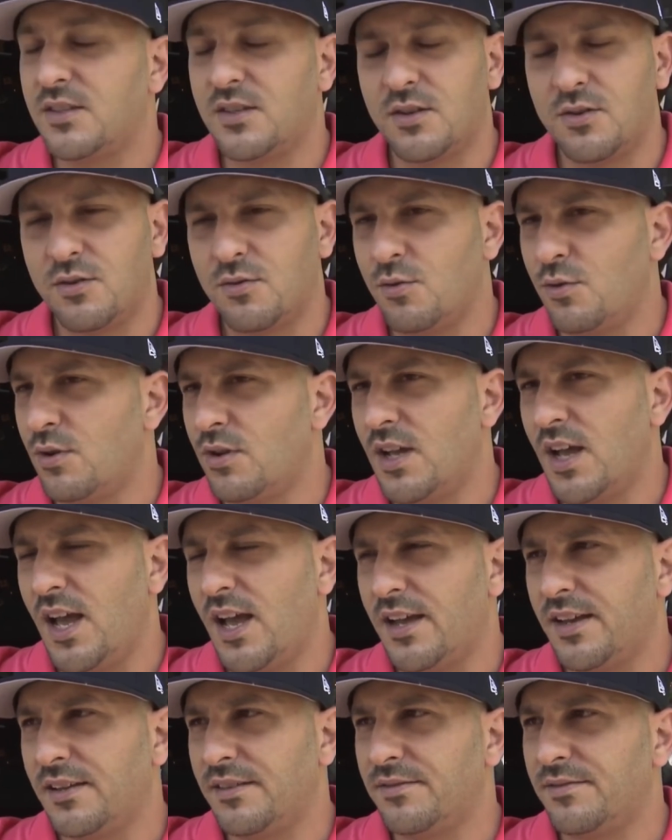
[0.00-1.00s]
he's a cool
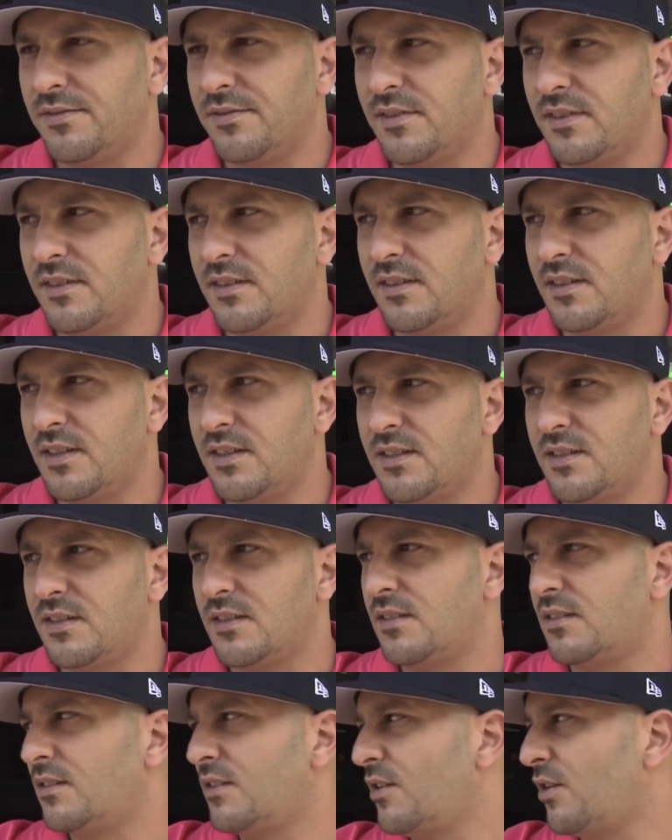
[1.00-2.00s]
guy.
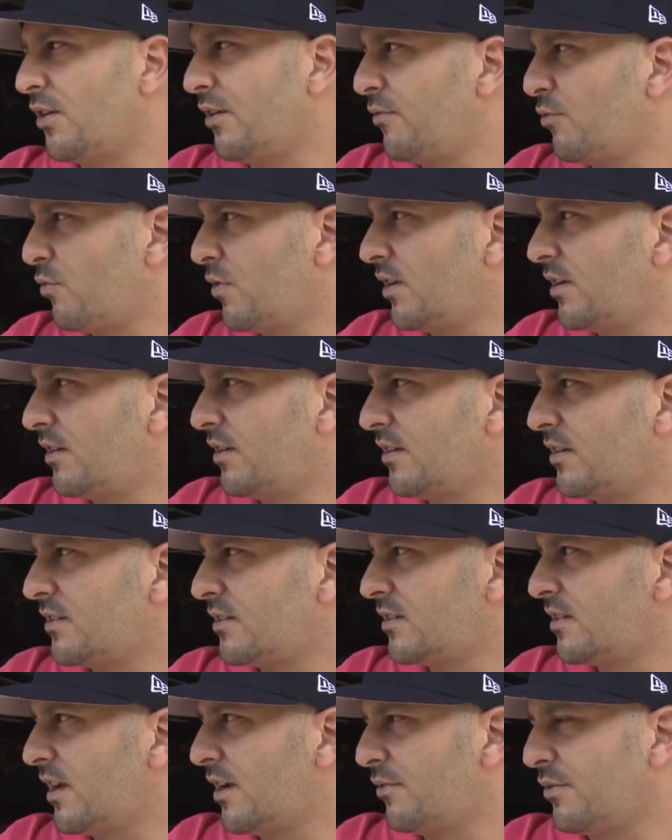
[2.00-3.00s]
He's, you know, everyone in
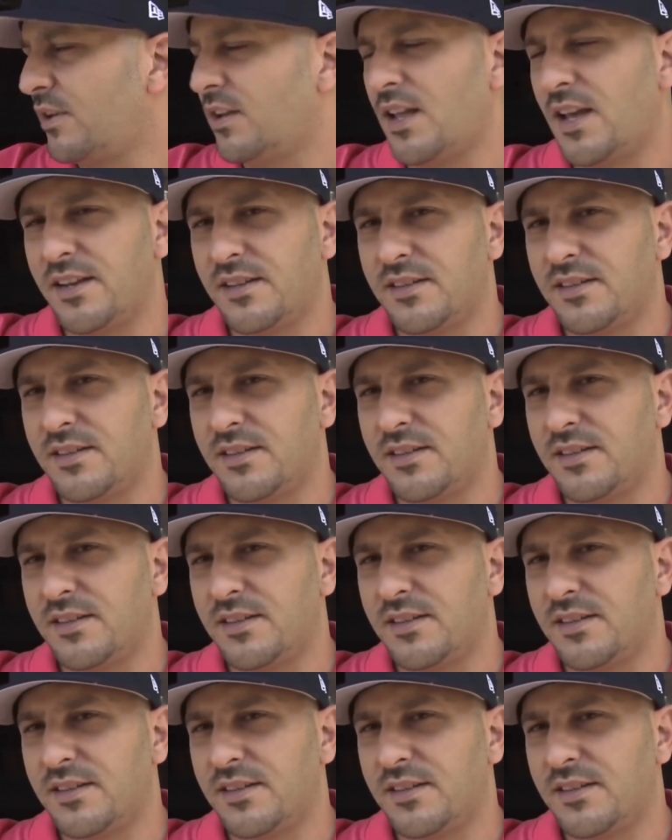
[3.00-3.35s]
this area